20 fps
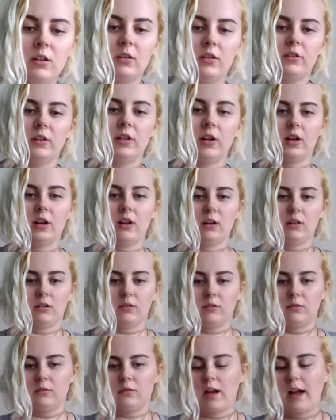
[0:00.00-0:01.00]

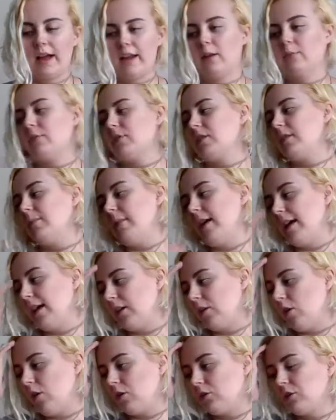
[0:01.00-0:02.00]
their items to make
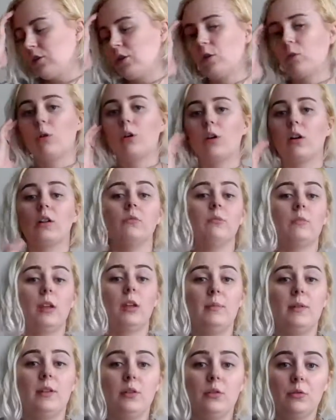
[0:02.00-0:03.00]
an altar or
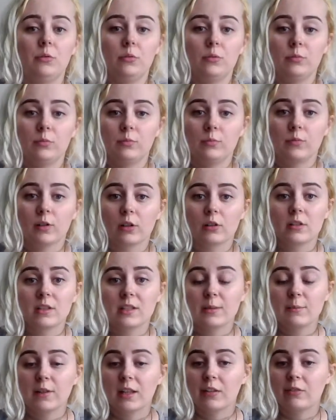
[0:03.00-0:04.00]
maybe you learned
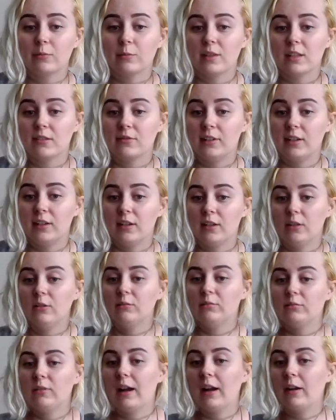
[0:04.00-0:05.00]
something from this video.
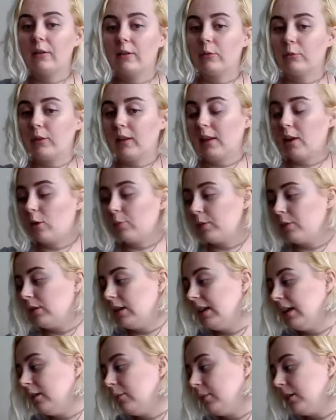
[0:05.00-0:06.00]
I really hope you
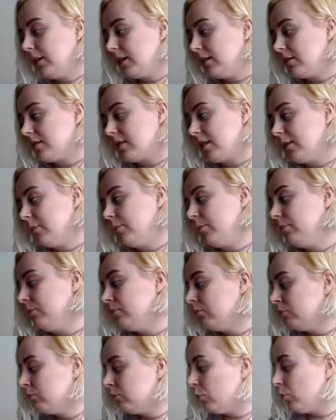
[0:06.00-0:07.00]
did because I
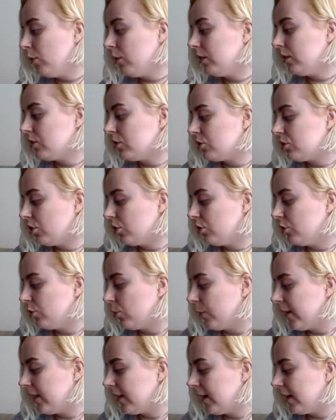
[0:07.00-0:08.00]
wanted to show you
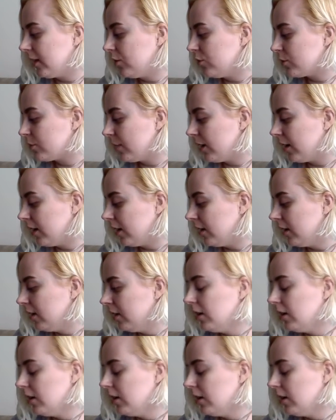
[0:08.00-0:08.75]
the way that I use my